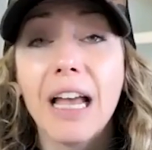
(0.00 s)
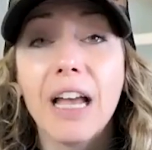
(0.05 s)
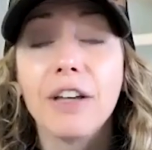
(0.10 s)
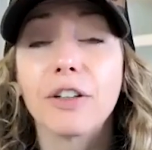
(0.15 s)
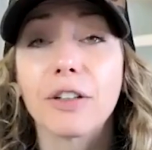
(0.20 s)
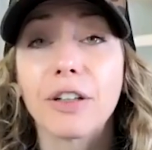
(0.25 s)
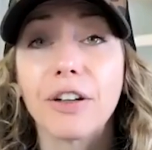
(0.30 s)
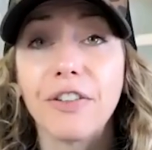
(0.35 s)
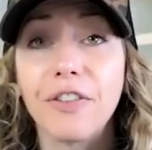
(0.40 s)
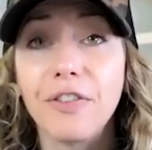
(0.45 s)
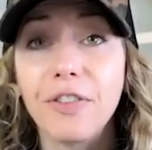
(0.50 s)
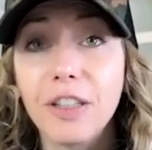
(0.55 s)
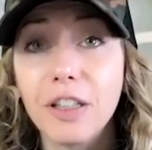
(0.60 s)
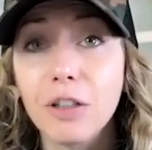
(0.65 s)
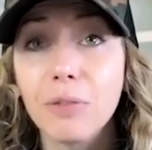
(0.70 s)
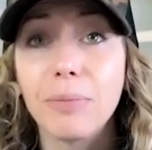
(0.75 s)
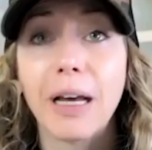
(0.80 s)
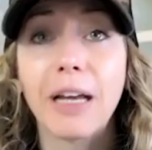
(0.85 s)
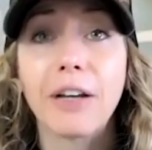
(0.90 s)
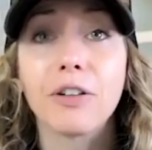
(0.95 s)
You're going to
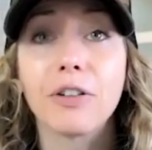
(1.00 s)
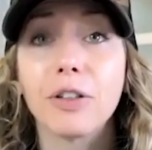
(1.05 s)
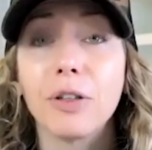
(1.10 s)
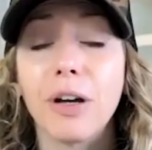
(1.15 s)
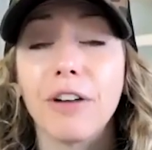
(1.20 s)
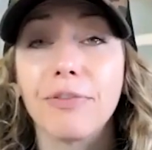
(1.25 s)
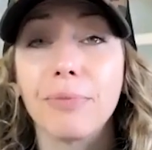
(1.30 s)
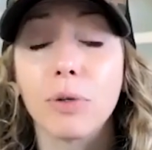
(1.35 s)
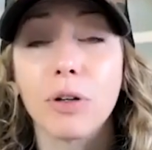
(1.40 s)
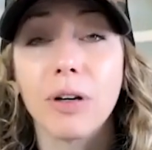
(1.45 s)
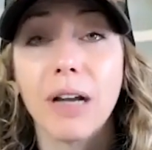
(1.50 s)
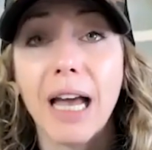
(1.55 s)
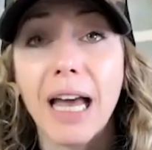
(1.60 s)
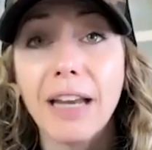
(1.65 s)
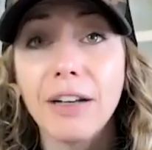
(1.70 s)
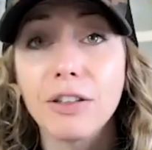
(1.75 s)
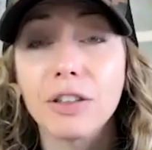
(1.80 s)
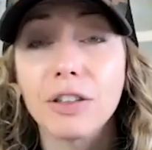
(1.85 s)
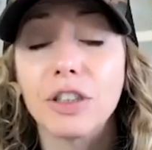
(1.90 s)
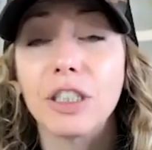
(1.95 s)
feel better, you have more
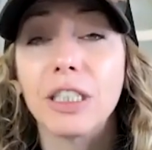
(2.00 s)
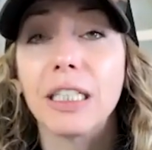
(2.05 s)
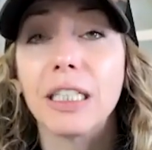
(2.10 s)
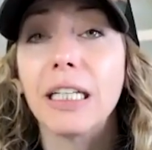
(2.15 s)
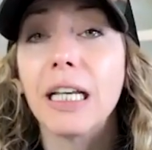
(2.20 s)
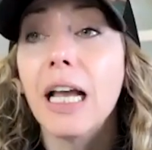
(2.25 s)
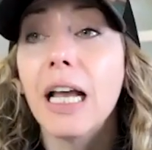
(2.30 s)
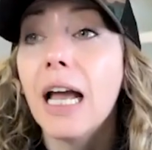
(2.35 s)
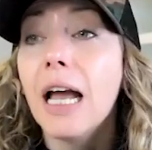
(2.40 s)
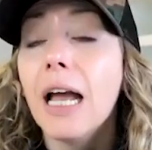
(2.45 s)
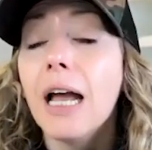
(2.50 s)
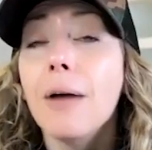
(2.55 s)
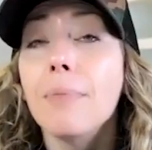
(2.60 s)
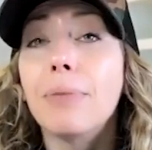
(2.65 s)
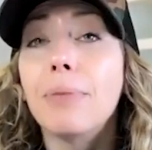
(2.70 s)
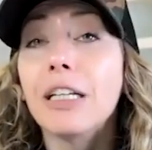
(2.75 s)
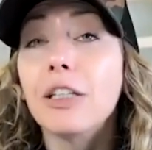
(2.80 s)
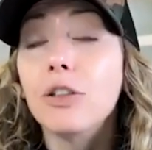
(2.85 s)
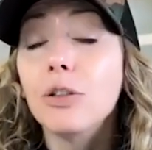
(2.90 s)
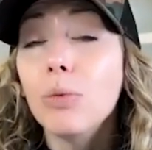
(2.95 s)
energy,
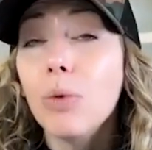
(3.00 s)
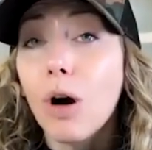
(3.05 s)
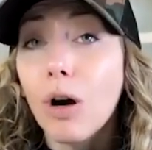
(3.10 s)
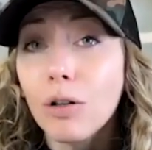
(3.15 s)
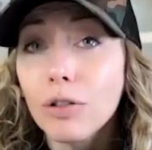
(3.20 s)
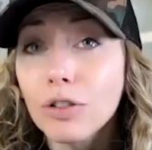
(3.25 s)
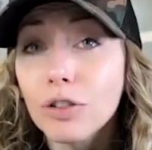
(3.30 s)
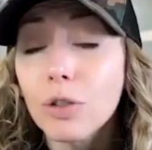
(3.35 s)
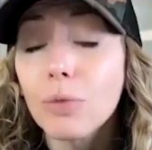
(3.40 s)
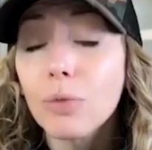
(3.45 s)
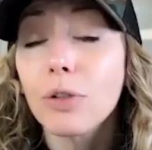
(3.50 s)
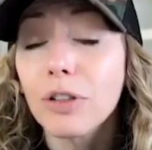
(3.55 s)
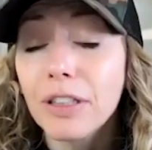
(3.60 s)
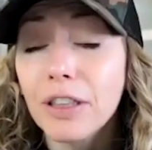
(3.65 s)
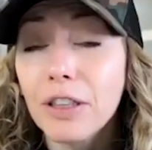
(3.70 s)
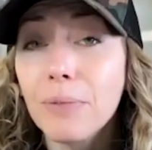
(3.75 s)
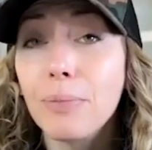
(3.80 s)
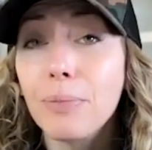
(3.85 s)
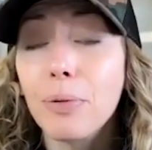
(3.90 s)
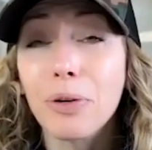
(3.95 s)
but you also were
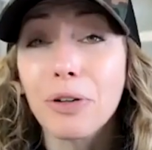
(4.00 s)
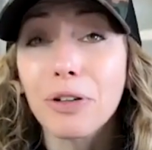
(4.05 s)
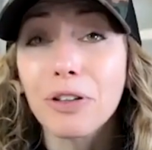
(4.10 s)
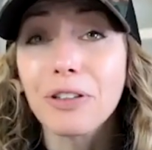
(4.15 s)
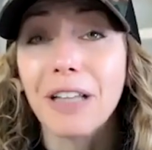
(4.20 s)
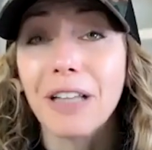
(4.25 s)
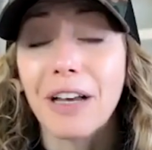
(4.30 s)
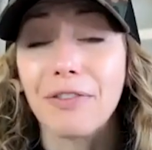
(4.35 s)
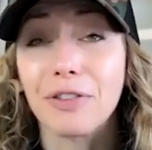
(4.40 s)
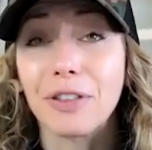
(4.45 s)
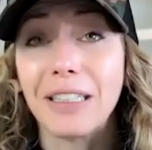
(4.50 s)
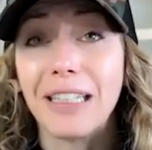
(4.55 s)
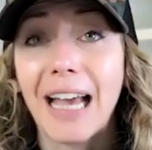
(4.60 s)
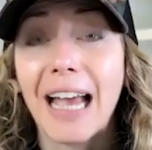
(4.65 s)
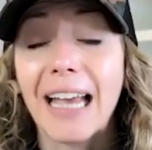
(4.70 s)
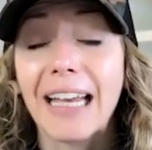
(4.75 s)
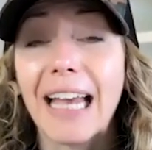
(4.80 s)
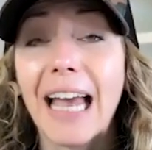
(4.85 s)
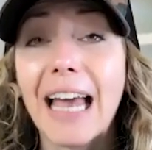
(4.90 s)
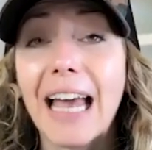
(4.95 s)
in the portal every
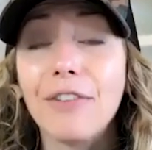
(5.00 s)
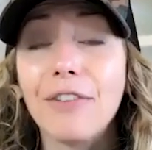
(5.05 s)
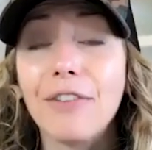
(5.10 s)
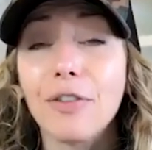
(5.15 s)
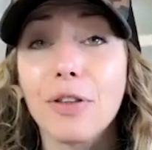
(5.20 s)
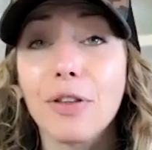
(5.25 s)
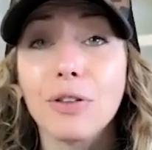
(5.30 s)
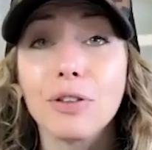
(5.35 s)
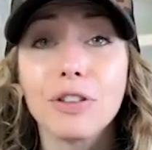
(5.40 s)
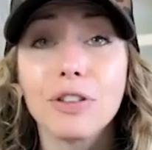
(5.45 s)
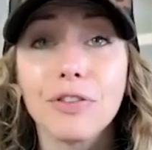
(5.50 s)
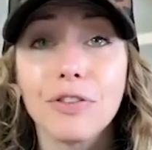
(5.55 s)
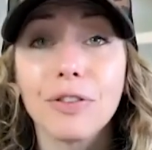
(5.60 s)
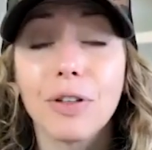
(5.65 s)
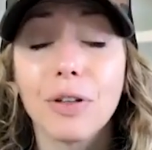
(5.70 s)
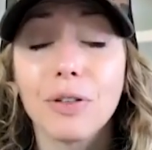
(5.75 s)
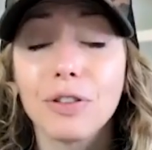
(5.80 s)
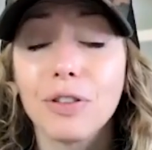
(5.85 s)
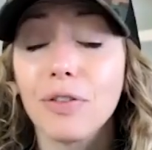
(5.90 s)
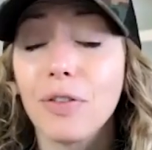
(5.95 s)
day. And for those
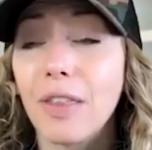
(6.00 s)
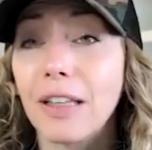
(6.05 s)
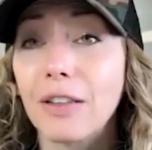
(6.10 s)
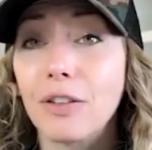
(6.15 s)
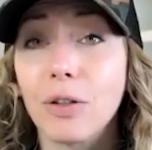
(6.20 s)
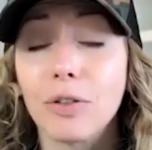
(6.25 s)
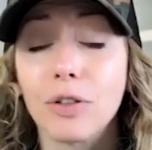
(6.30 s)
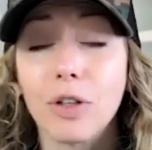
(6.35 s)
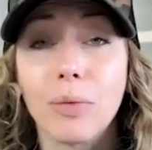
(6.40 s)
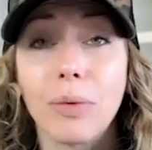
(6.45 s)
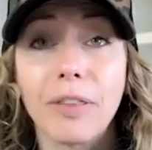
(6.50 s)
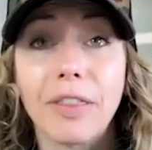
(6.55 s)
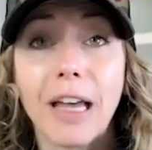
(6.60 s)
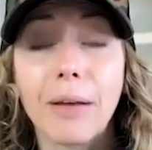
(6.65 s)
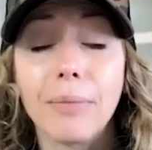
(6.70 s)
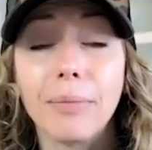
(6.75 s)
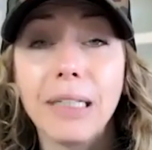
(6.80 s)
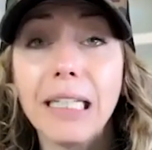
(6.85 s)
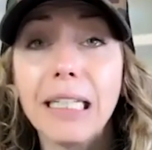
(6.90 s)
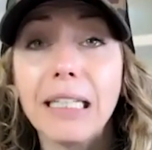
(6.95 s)
of you that don't know what
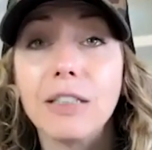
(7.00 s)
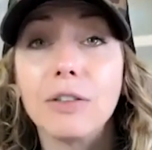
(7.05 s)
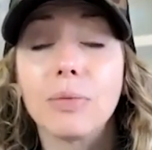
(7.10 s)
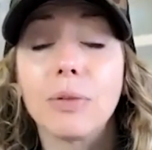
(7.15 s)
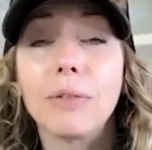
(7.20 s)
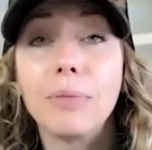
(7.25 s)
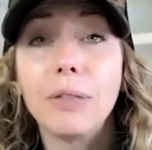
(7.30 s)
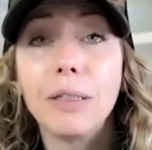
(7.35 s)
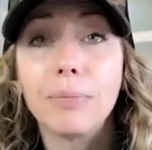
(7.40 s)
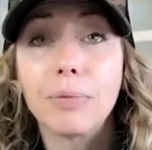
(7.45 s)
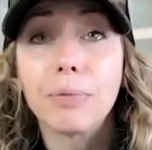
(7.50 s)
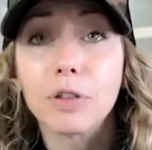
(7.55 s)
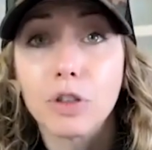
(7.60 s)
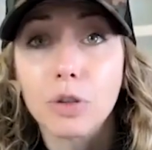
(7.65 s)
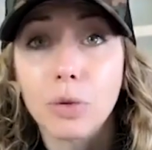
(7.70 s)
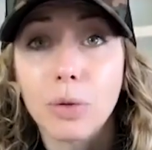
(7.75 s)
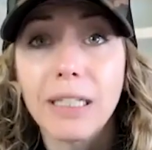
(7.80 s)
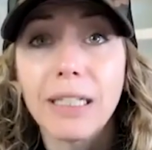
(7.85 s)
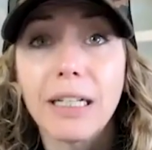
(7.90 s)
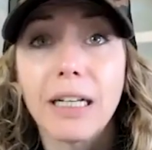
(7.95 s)
that means, when people
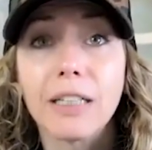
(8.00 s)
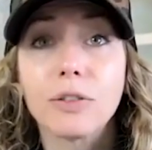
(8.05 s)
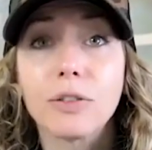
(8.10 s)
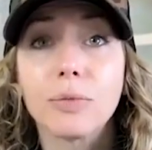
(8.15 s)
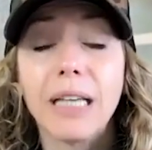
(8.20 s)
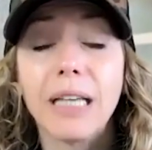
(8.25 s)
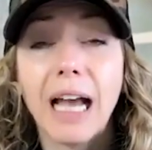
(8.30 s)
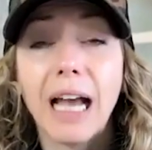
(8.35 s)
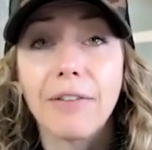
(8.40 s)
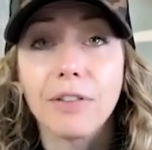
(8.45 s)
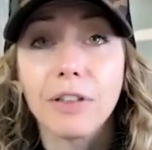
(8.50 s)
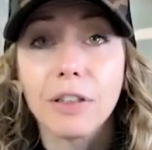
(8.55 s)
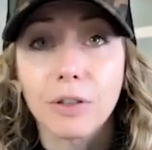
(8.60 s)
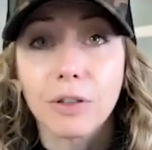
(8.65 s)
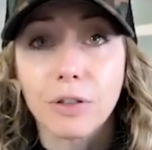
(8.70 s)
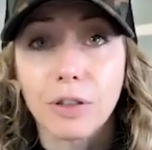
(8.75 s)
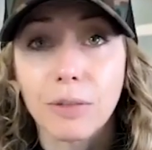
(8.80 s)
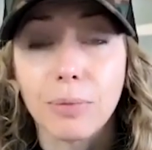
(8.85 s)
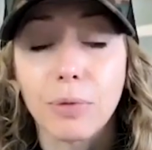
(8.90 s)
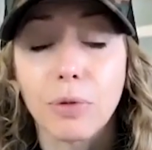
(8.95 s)
join us, we have a
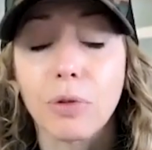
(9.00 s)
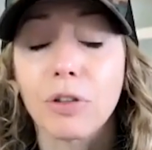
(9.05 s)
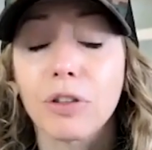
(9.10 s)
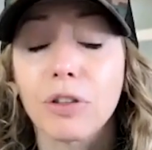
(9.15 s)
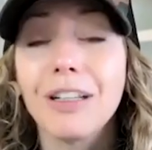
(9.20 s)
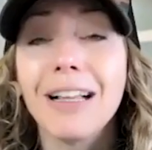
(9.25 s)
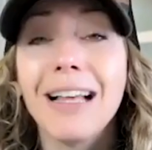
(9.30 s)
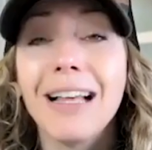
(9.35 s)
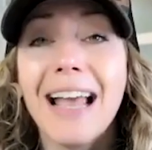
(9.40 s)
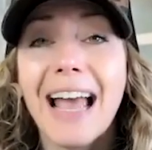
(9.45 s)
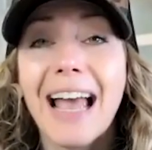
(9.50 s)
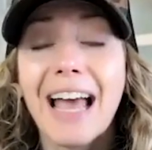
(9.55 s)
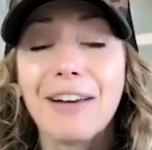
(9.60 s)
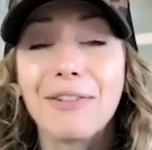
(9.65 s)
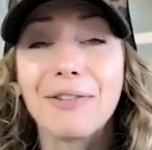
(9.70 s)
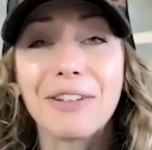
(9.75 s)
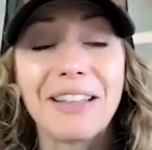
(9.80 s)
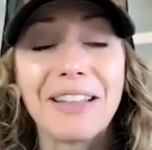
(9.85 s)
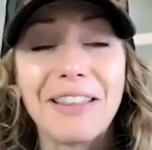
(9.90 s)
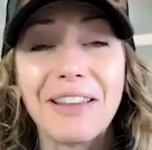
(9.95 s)
learning portal, and
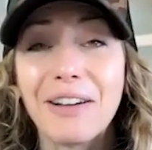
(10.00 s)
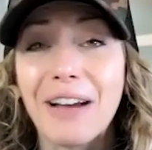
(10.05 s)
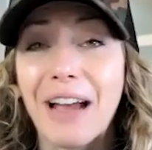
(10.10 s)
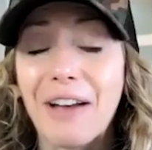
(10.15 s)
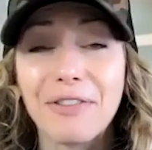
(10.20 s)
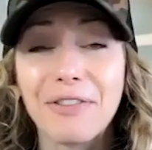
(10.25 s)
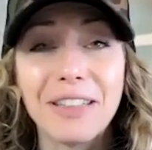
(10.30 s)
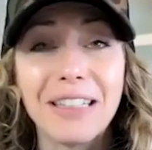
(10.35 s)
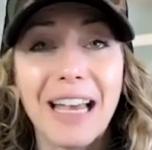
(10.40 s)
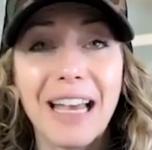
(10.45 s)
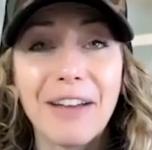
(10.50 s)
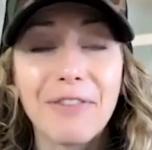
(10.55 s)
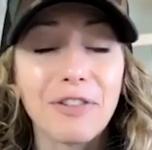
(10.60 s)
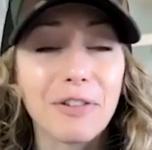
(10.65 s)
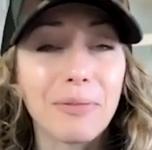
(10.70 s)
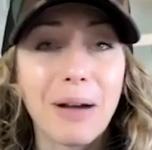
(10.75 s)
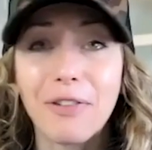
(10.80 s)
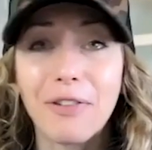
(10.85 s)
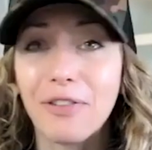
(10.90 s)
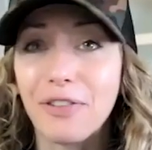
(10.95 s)
we're in there every day for
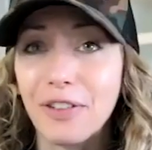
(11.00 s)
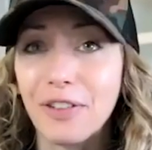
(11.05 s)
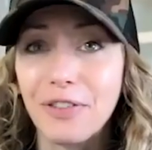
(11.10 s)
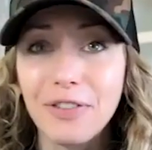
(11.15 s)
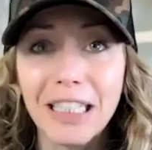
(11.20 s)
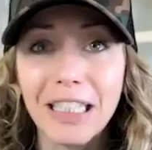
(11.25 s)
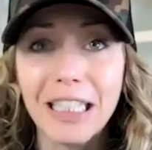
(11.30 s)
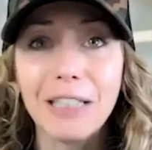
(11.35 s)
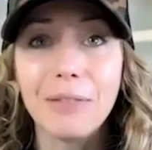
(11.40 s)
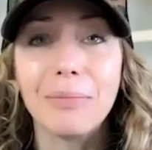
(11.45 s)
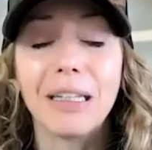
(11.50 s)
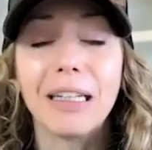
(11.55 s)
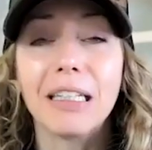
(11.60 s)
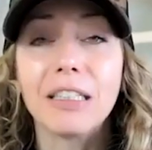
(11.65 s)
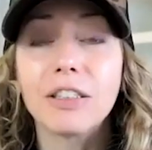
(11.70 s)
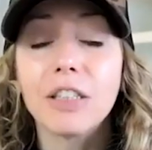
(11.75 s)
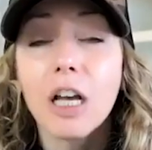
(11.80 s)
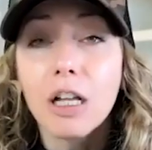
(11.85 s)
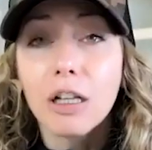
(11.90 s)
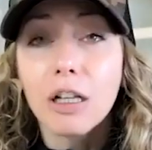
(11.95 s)
about 15
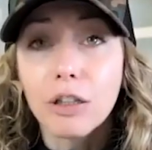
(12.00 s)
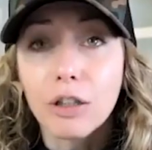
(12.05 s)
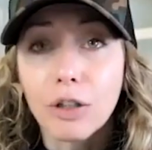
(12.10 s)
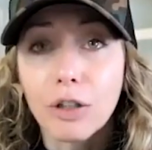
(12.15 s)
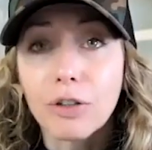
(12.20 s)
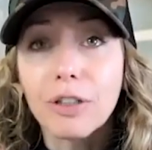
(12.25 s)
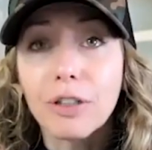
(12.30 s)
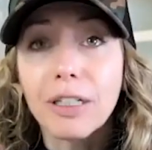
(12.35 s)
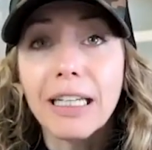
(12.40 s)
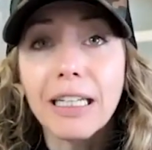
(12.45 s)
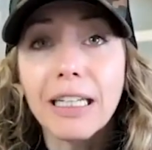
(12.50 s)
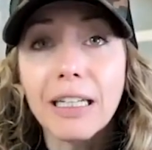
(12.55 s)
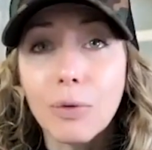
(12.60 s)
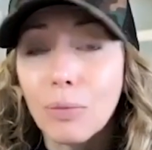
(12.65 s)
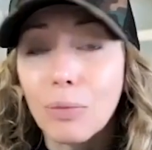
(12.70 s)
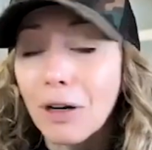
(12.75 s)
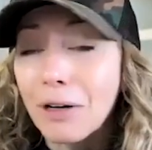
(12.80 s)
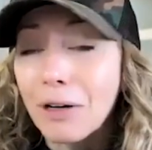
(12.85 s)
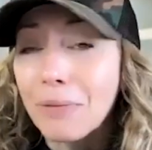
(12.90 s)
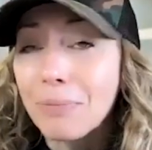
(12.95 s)
minutes learning
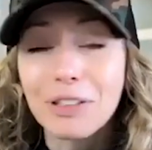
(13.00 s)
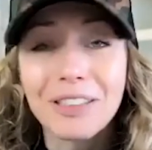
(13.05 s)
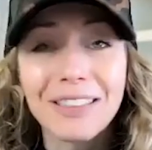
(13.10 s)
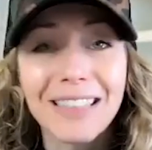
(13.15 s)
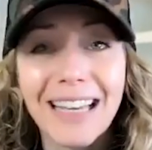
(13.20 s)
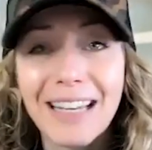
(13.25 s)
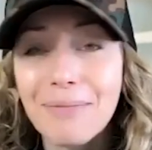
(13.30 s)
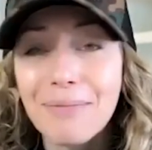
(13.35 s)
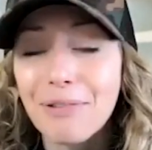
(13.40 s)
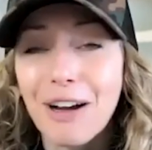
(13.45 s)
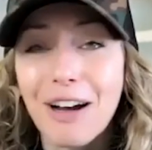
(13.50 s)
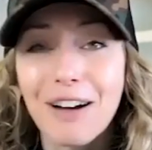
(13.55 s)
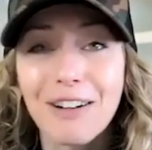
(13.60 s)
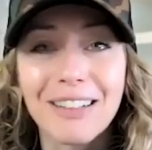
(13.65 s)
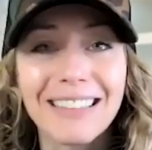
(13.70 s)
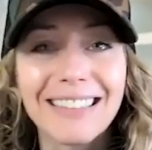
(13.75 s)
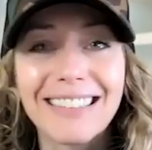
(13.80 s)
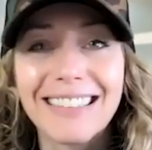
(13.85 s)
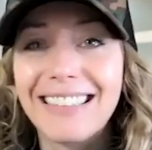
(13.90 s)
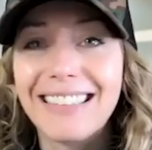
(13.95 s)
1%
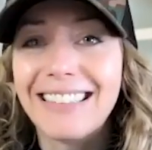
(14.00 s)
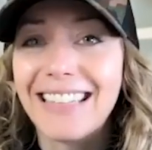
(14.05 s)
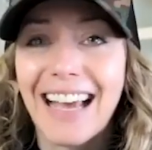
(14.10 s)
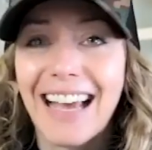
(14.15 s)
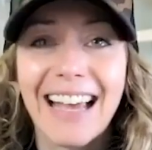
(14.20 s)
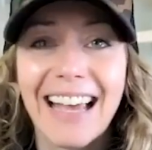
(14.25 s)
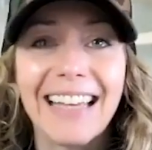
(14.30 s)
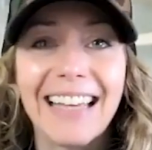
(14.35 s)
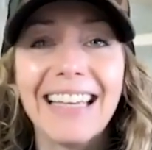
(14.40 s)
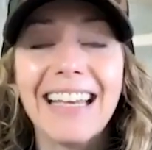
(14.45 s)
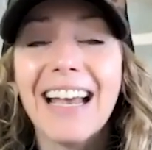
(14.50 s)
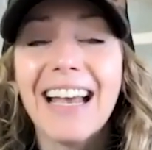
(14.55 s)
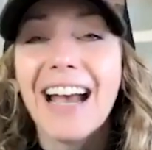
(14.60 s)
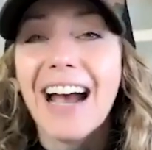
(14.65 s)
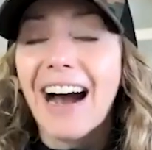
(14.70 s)
progress a day.